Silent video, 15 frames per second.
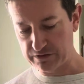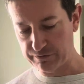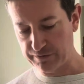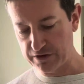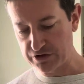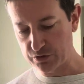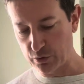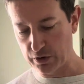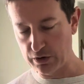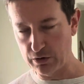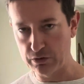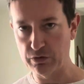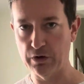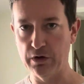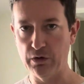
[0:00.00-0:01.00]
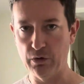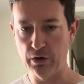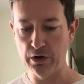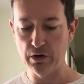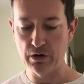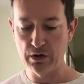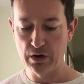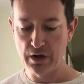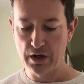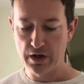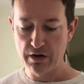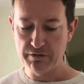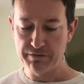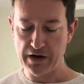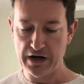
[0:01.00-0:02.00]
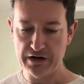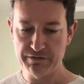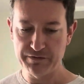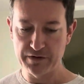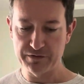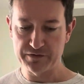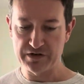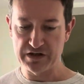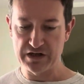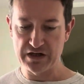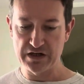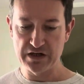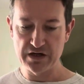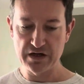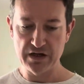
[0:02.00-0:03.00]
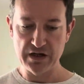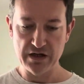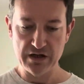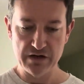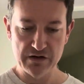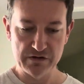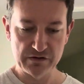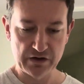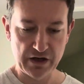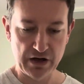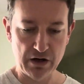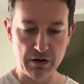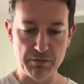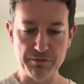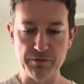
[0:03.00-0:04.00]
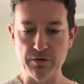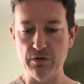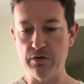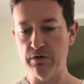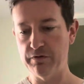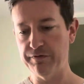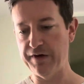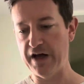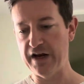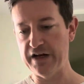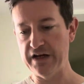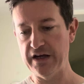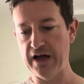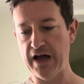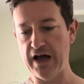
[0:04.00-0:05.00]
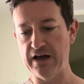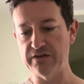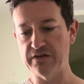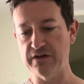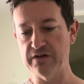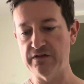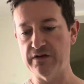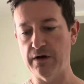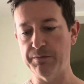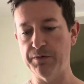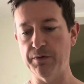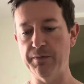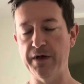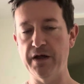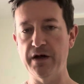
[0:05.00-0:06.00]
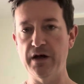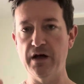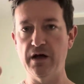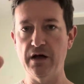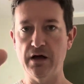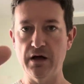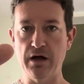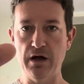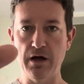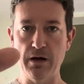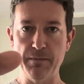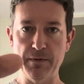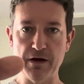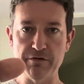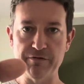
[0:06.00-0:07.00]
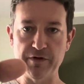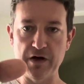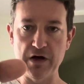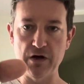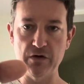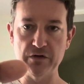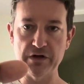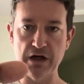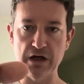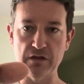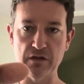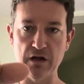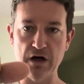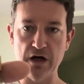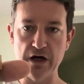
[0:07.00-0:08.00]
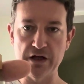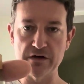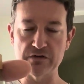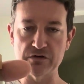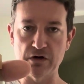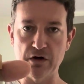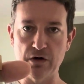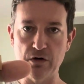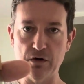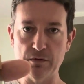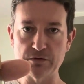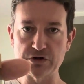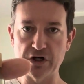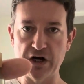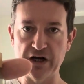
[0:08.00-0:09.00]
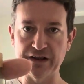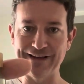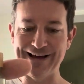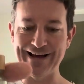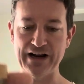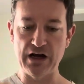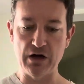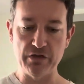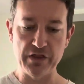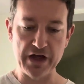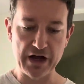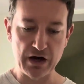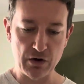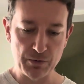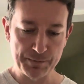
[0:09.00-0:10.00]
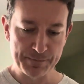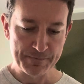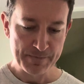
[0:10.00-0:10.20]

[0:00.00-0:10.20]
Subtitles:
Fish oil, krill oil. Fatty 15 is a helpful fatty acid supplement I found online, so I'm trying that out now.